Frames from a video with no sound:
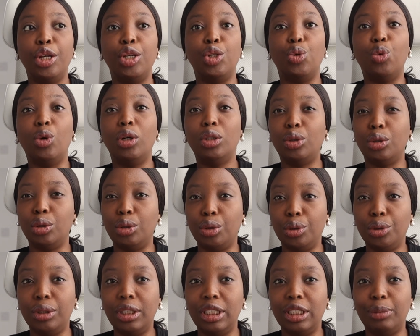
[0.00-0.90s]
You want to
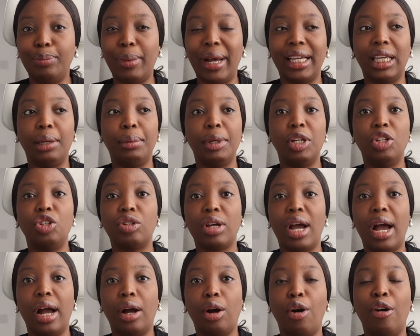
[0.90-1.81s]
do this by keeping
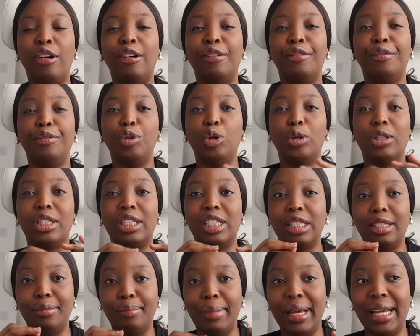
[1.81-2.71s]
track of your
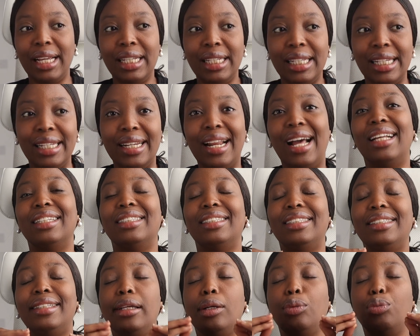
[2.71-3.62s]
spending and
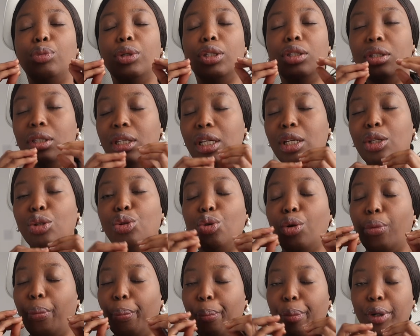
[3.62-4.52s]
staying within
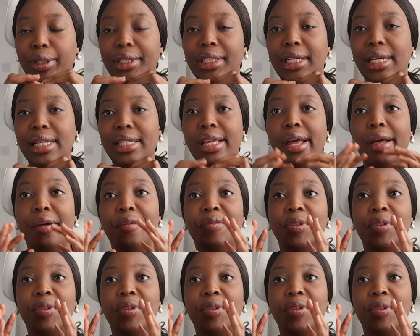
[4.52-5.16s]
your budget.